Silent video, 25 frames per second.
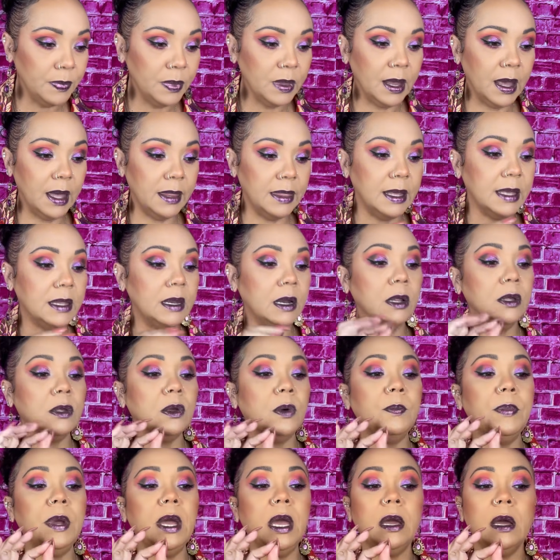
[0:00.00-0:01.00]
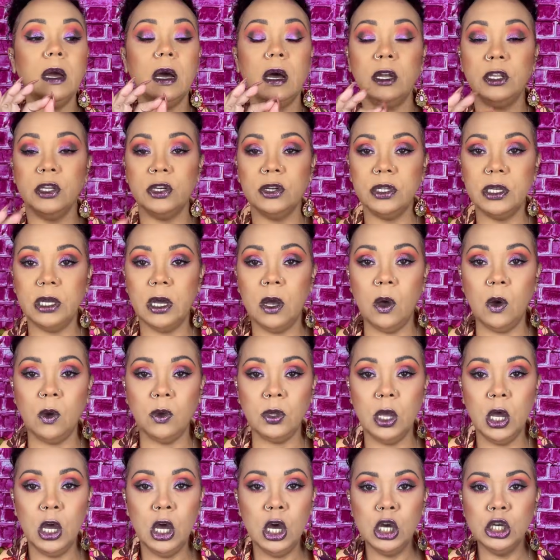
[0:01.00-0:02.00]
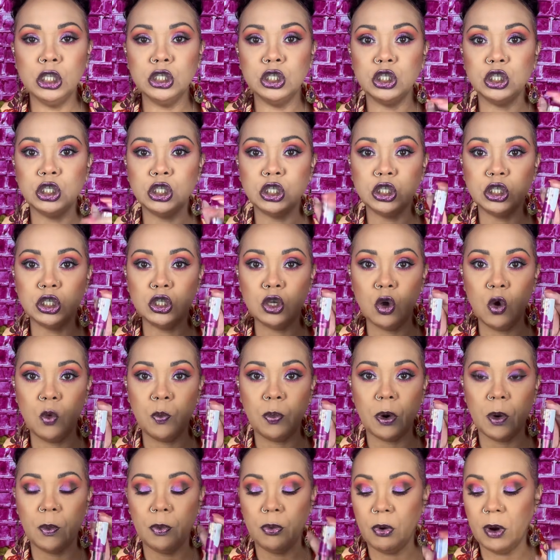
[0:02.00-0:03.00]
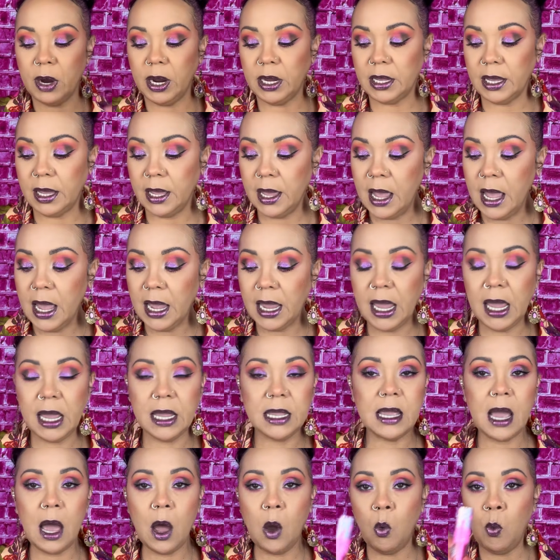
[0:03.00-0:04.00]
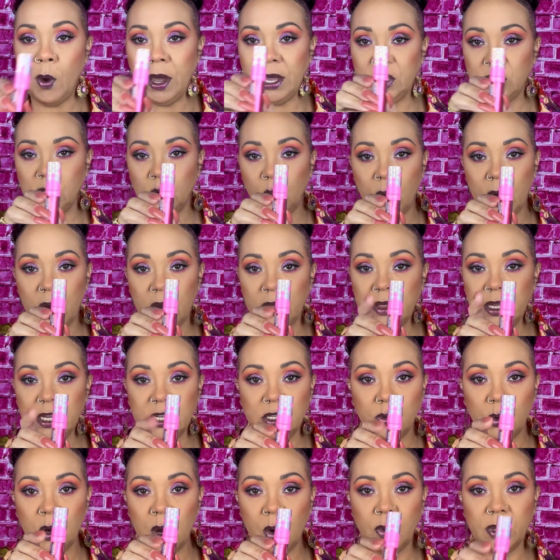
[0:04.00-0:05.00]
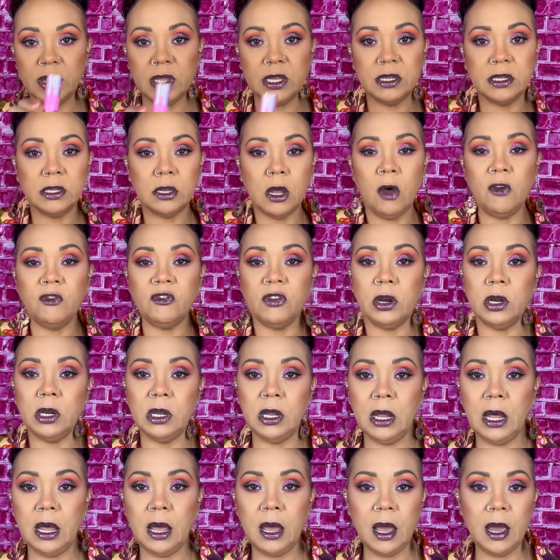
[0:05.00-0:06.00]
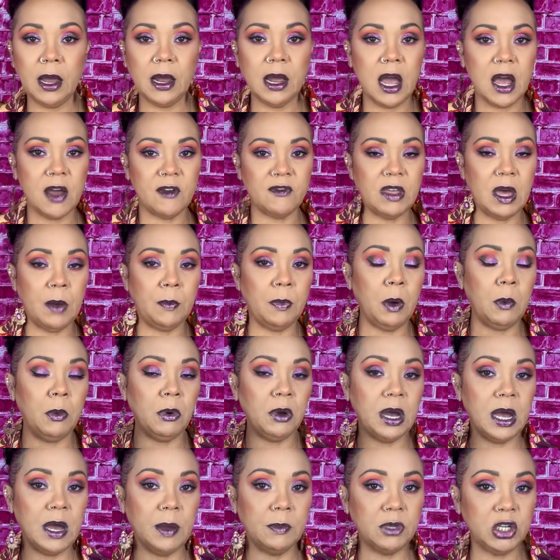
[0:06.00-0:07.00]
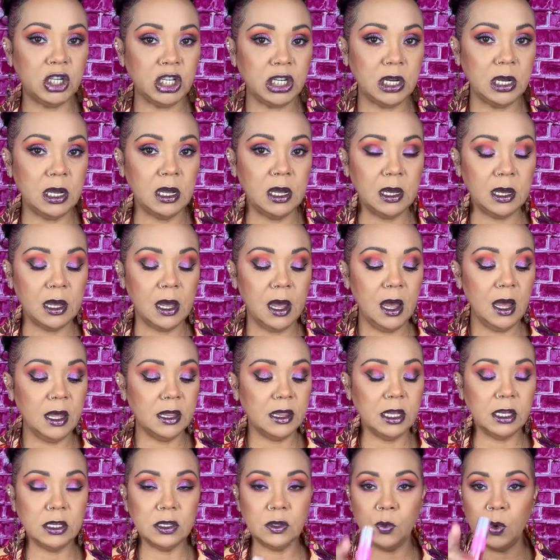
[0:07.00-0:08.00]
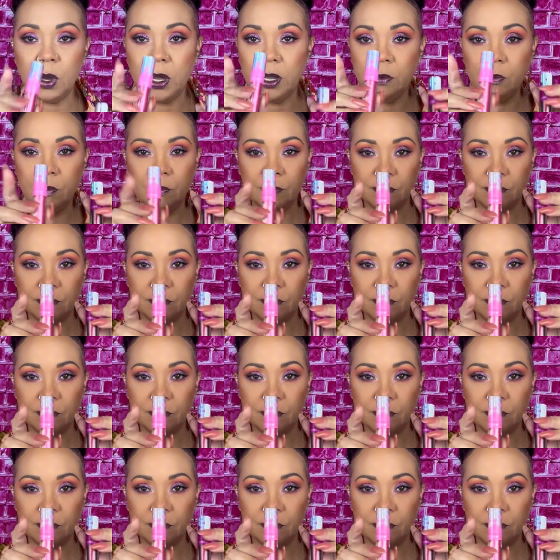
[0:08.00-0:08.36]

and then a little pink undertone. Super pretty. Cannot wait to wear this one with the softer look, kind of that bubblegum cheek. This one,